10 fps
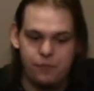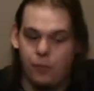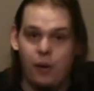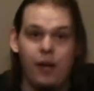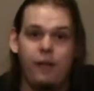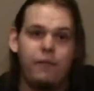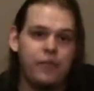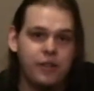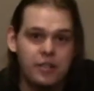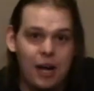Well,
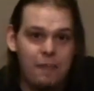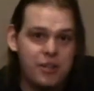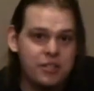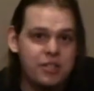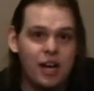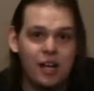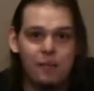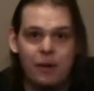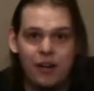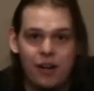there's not much to talk
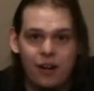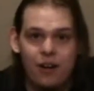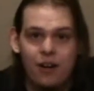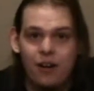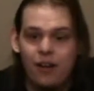about here.